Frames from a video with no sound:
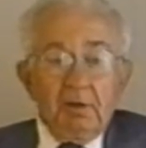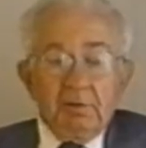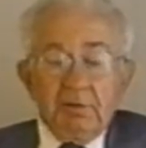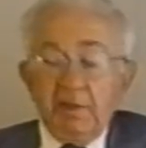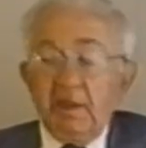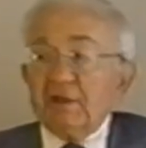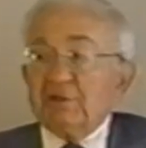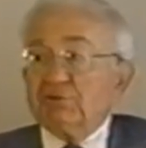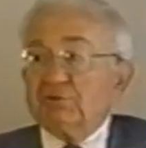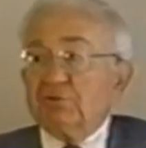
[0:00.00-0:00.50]

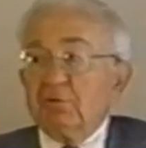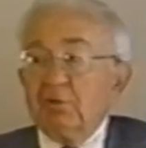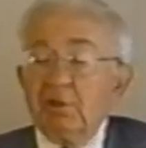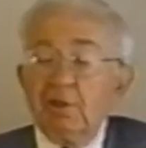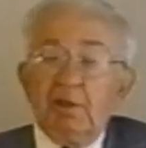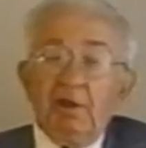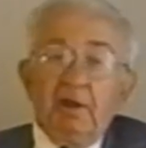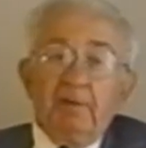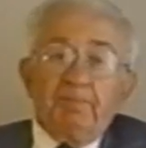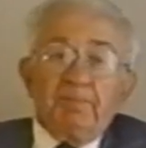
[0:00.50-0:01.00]

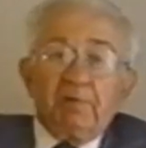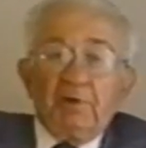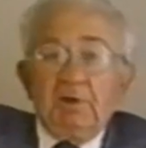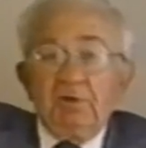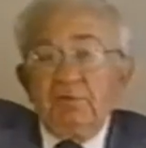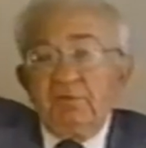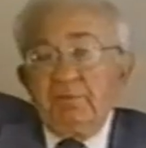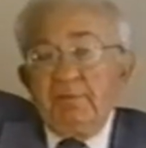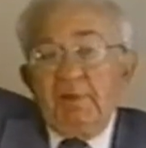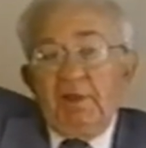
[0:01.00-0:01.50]
naturally up
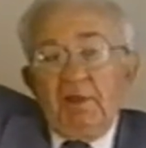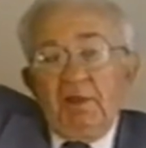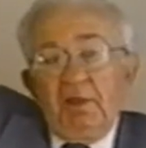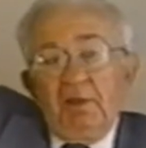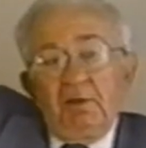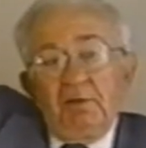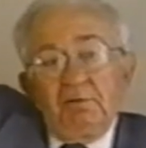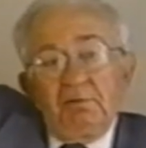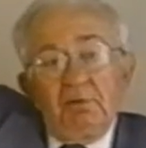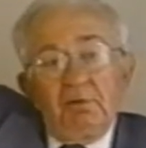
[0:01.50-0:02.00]
goes the
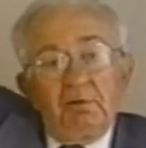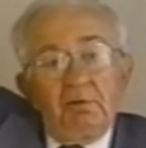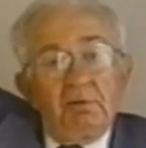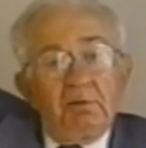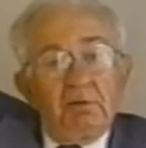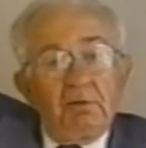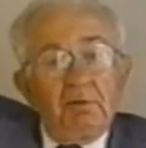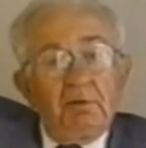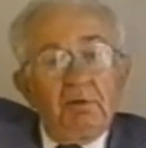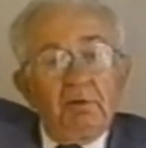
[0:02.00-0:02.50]
hand.
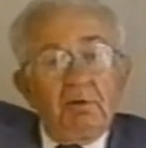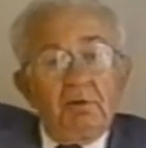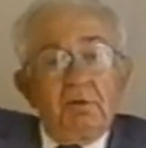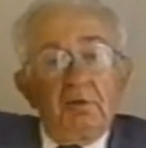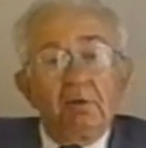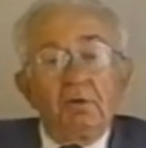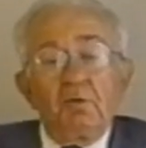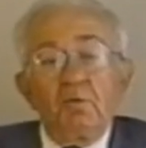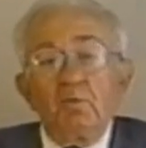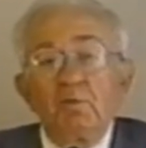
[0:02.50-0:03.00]

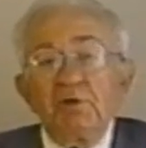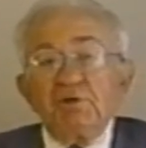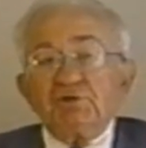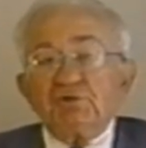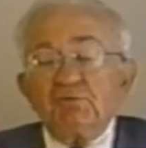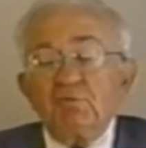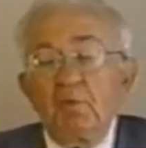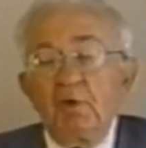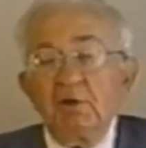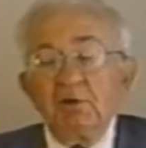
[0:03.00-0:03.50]
Uh,
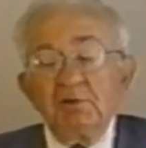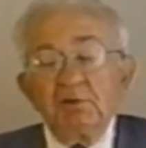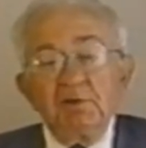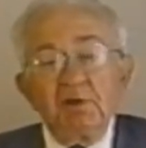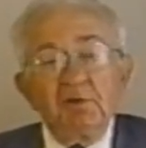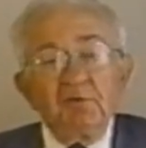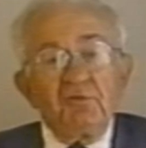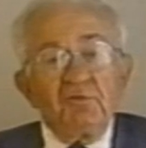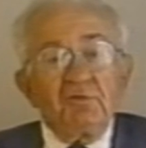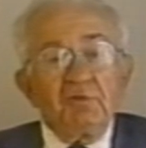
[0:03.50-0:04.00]
which one
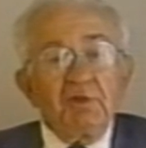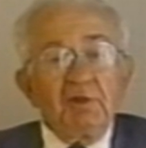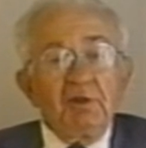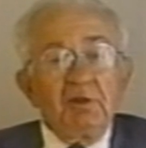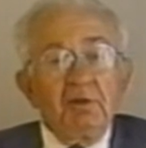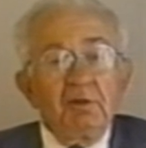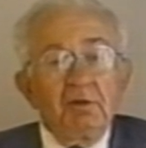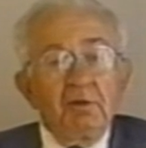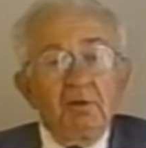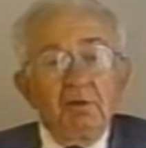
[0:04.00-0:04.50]
does the
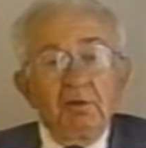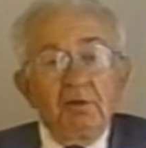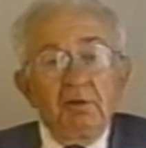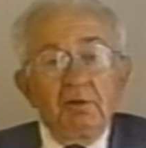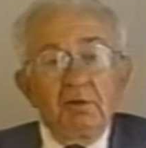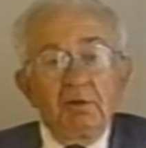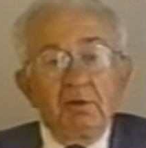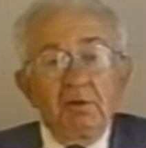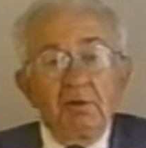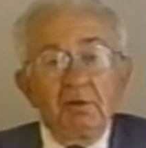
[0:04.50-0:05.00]

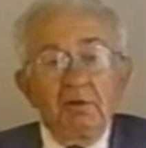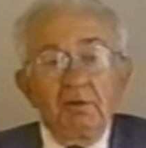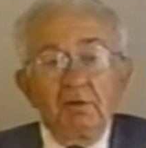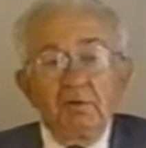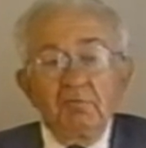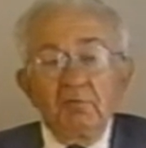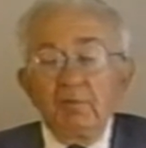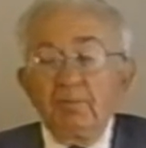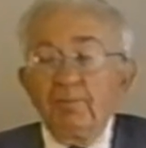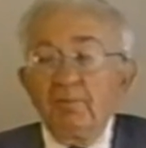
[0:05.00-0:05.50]
uh,
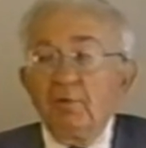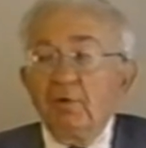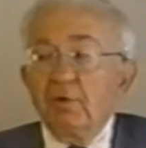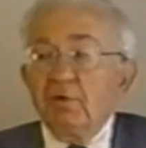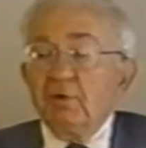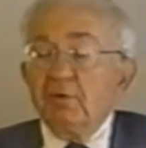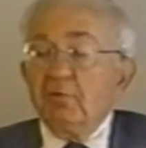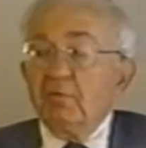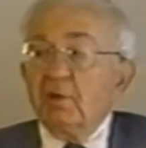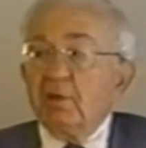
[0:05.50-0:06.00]

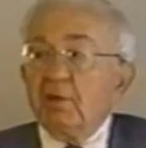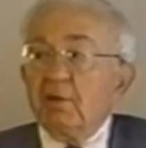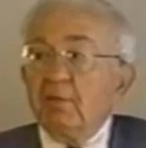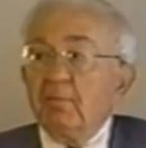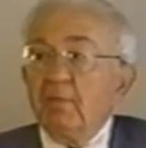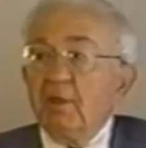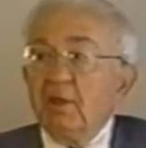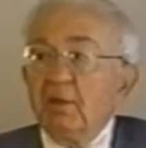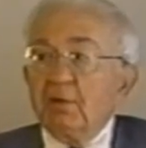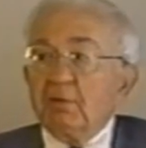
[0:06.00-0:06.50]
reporter
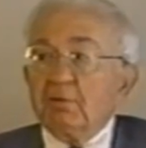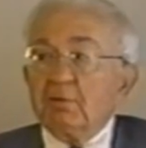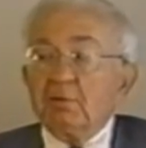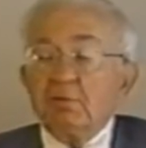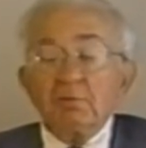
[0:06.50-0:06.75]
recommend.